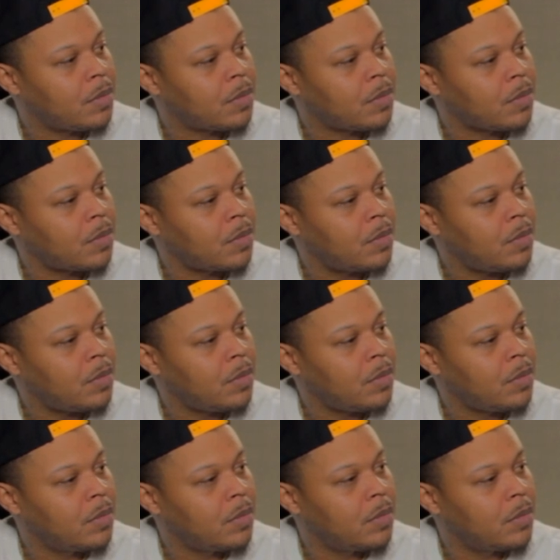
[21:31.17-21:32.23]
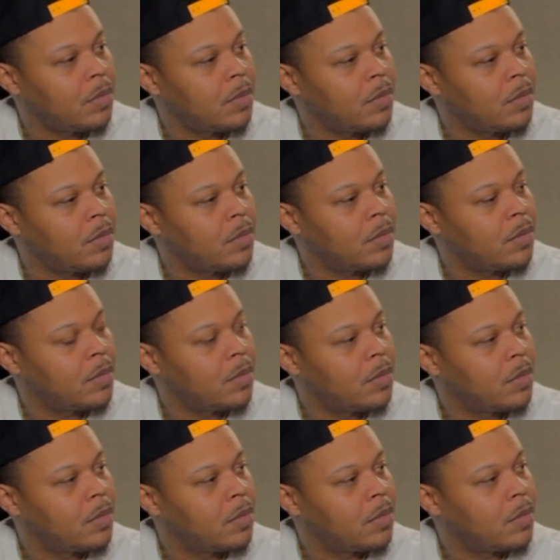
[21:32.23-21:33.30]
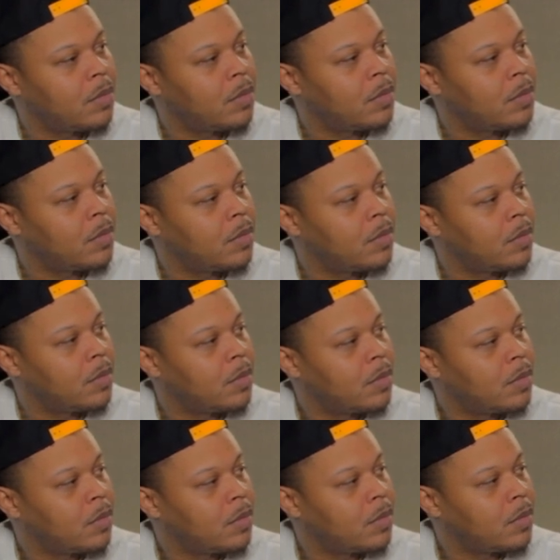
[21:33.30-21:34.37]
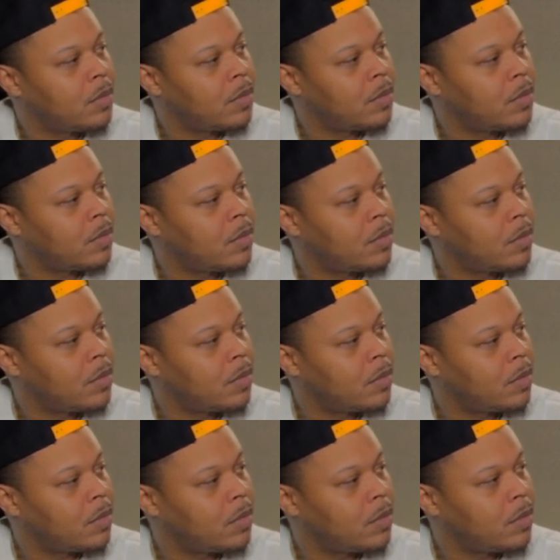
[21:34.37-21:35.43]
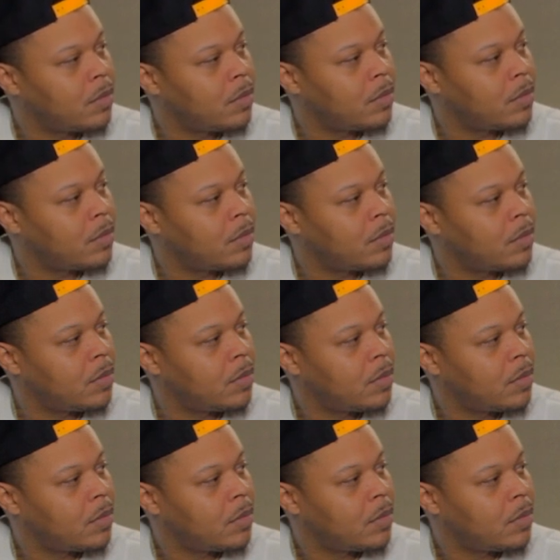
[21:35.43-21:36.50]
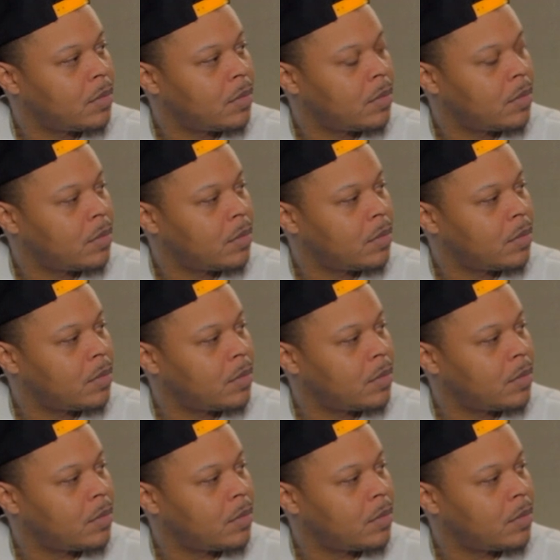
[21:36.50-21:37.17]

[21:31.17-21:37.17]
No words are spoken by the person on screen.